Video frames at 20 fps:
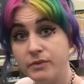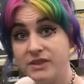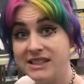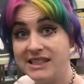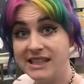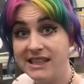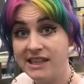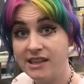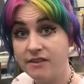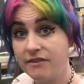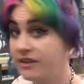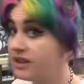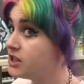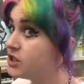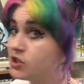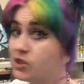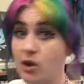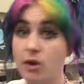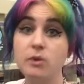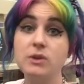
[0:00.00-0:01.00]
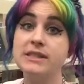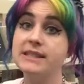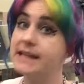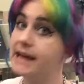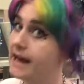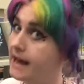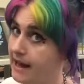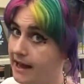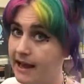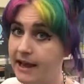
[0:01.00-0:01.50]
TV show
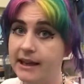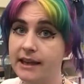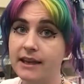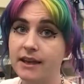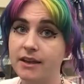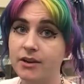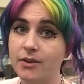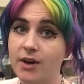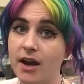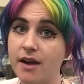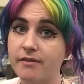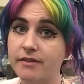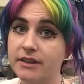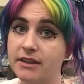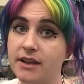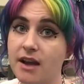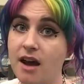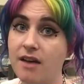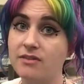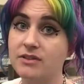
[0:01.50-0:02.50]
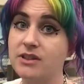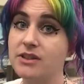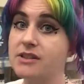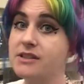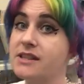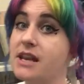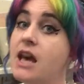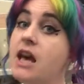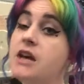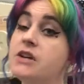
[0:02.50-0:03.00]
tie-in graphic
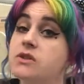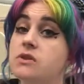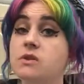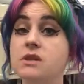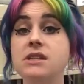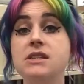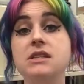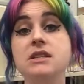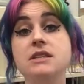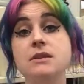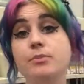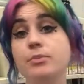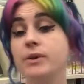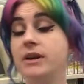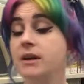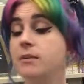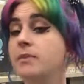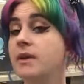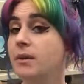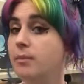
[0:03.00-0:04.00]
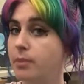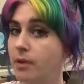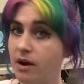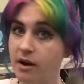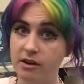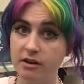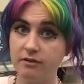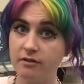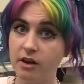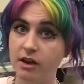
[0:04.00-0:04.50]
novels. So this is a pretty big
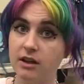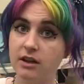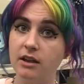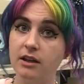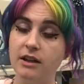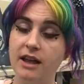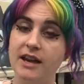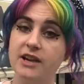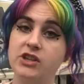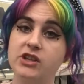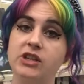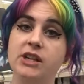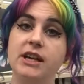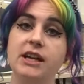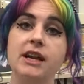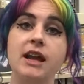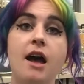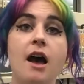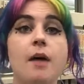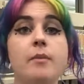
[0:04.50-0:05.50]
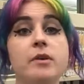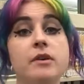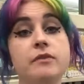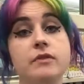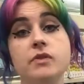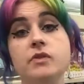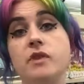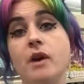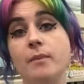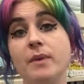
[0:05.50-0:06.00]
part of our collection. If
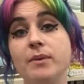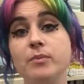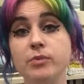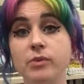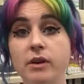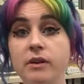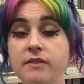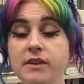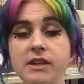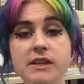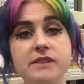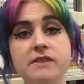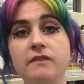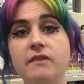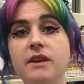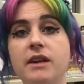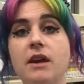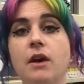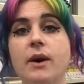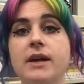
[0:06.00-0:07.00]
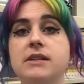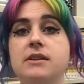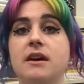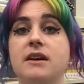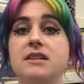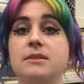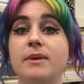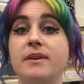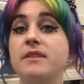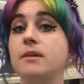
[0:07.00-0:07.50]
you saw my previous video, I
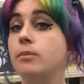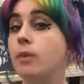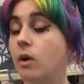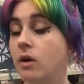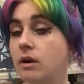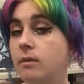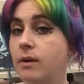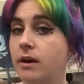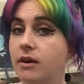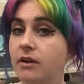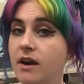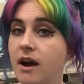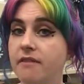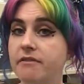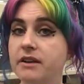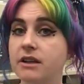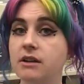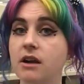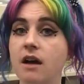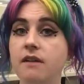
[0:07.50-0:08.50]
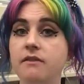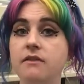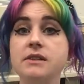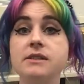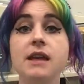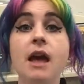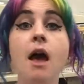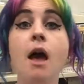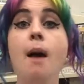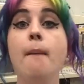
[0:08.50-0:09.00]
talked about the Pokemon graphic
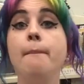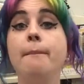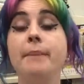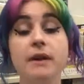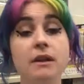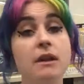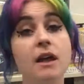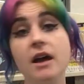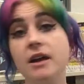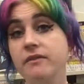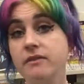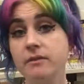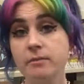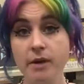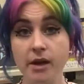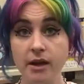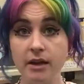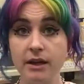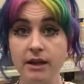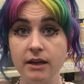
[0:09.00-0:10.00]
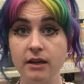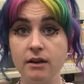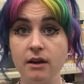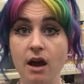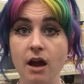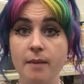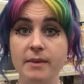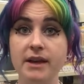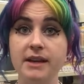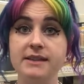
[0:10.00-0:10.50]
novels, but a lot of American
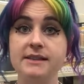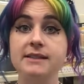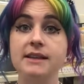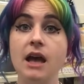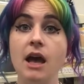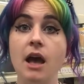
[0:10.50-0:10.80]
comics,